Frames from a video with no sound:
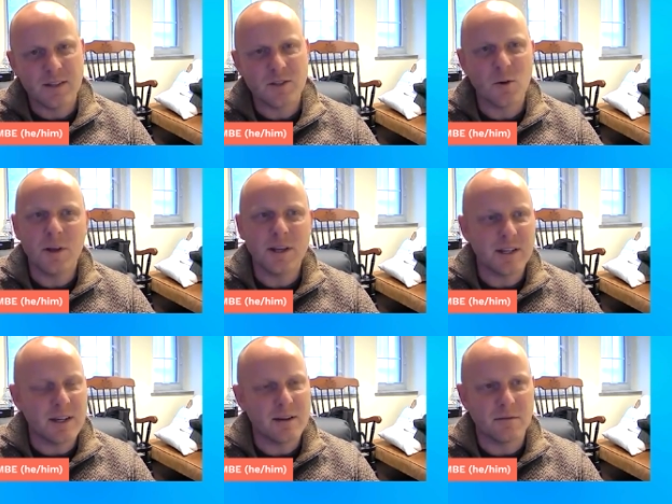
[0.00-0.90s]
This whole
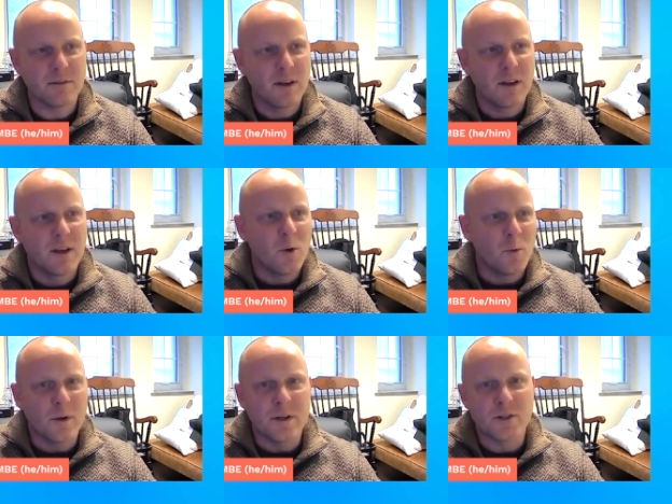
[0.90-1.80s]
idea of
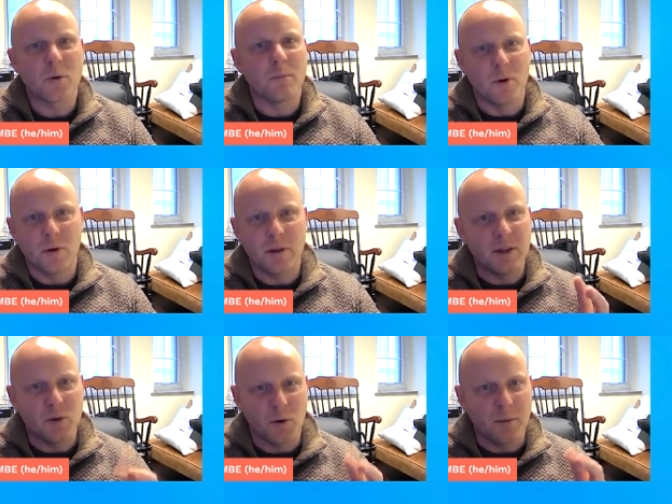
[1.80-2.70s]
what is
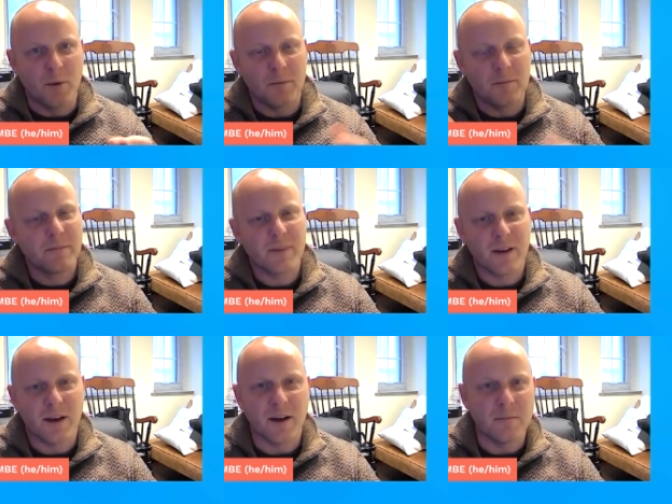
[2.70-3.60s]
hormonally normal
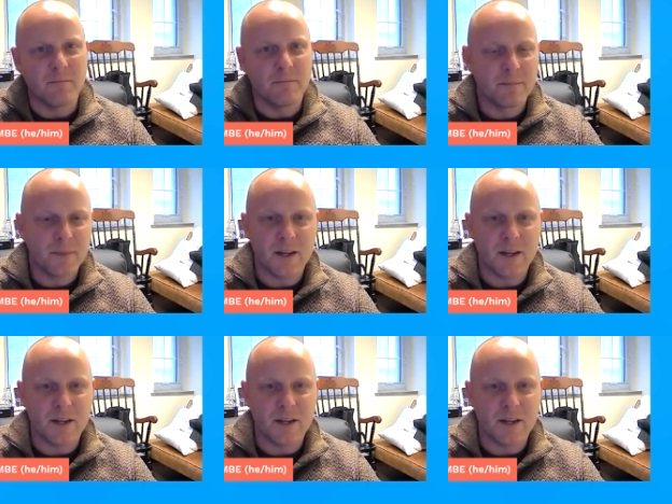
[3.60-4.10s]
um,